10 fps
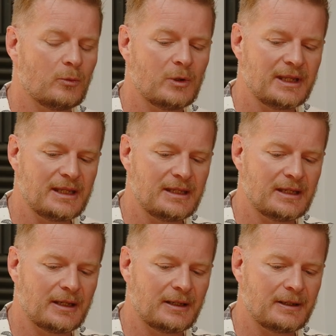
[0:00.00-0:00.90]

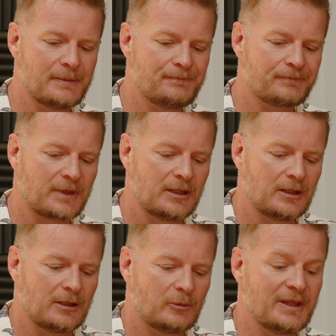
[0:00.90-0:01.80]
We
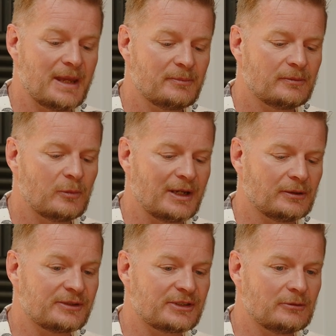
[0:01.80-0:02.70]
then
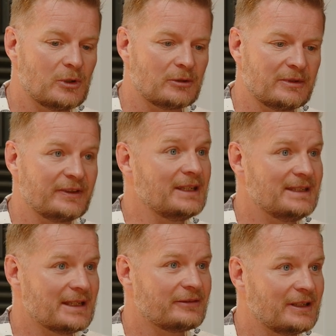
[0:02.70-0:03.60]
went on to work with
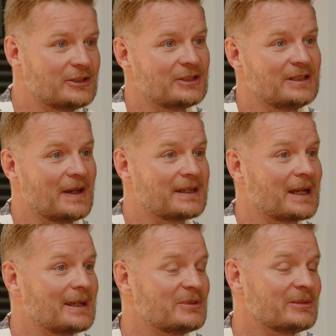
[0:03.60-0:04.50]
EDF Energy. They
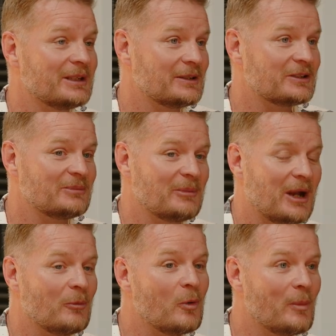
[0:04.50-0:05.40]
came to me and asked me
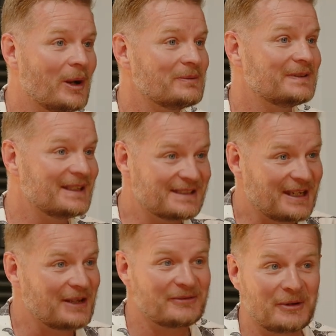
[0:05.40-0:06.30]
about warm home
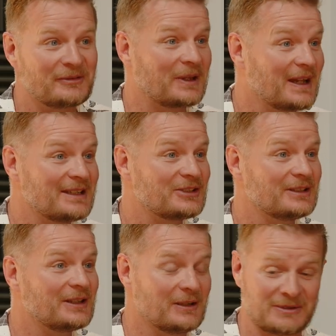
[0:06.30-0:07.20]
discount
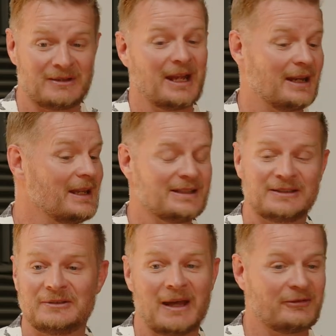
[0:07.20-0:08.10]
verification. And I was like,
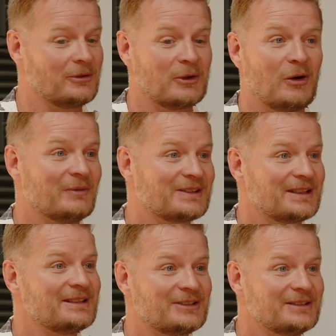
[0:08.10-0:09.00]
let's do that through
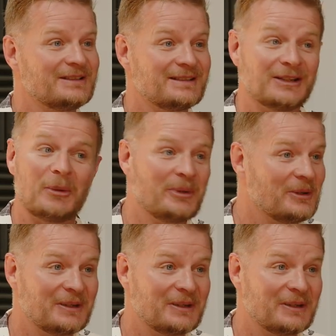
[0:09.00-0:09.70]
conversations. And I'll be